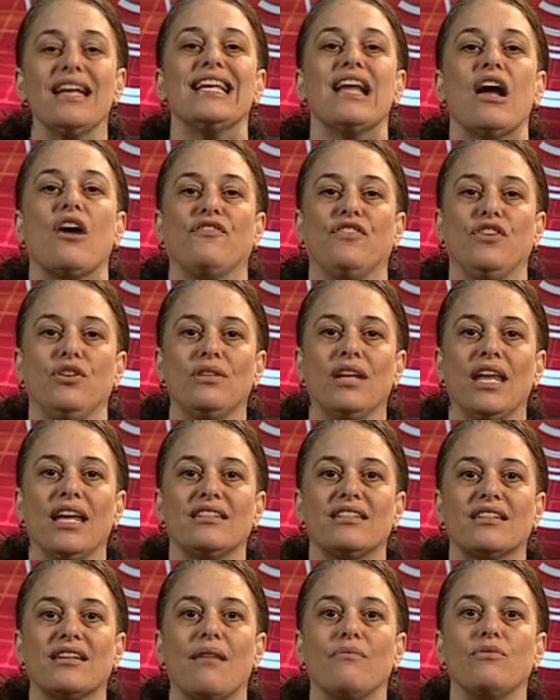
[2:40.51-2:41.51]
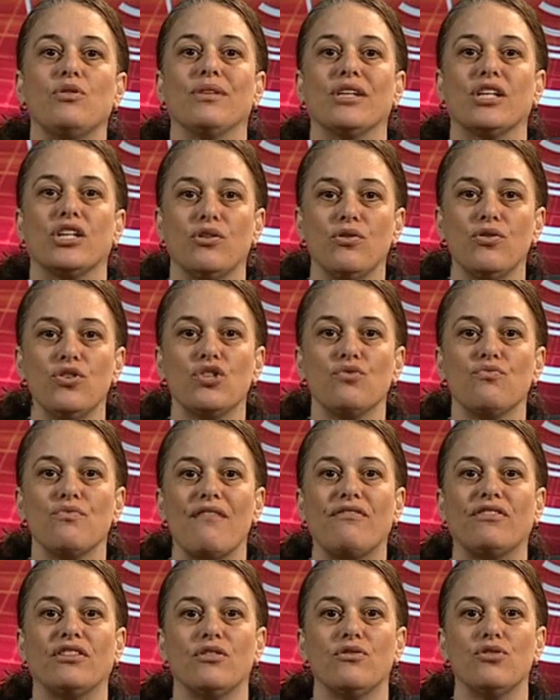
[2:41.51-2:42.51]
Now, if you'd like to come to
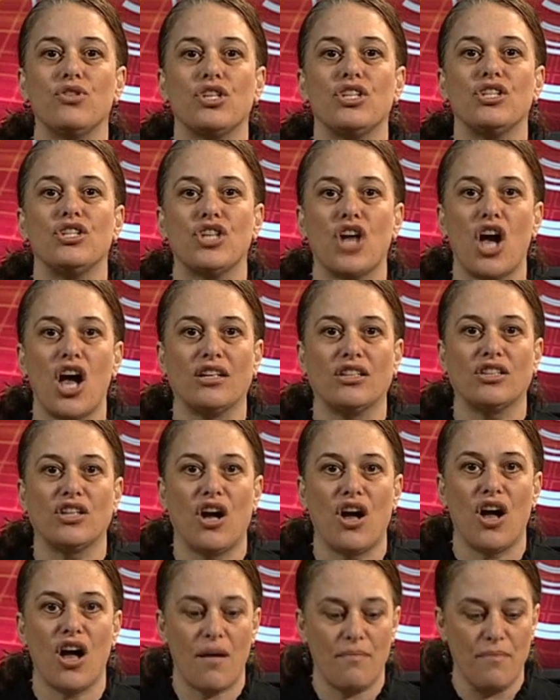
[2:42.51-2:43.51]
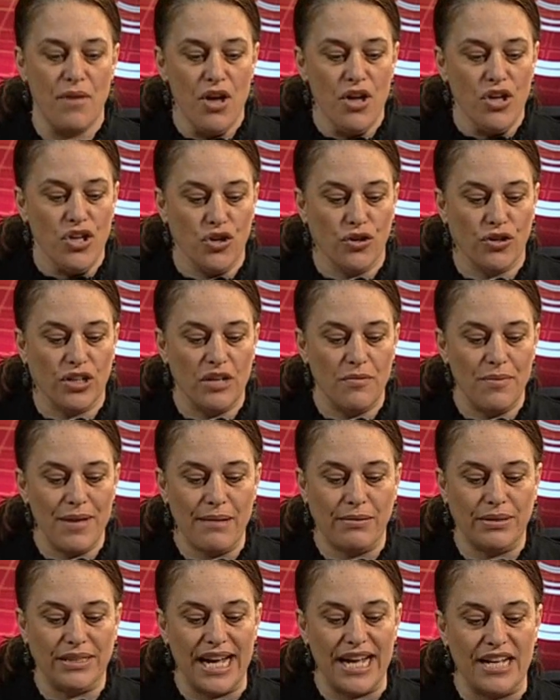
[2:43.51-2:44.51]
inclusionrevolution.com, you're going to
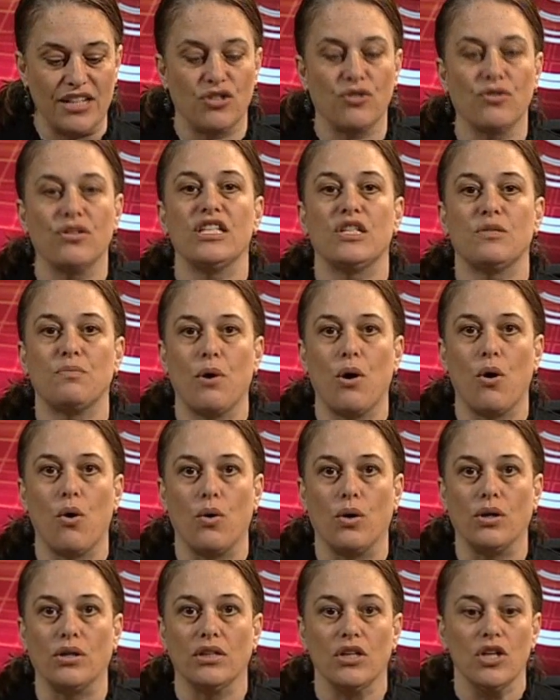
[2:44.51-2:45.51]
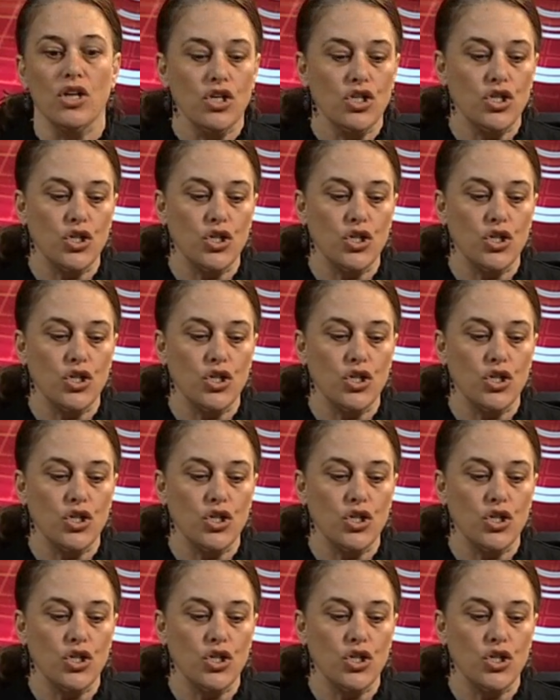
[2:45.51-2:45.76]
be able to answer this poll.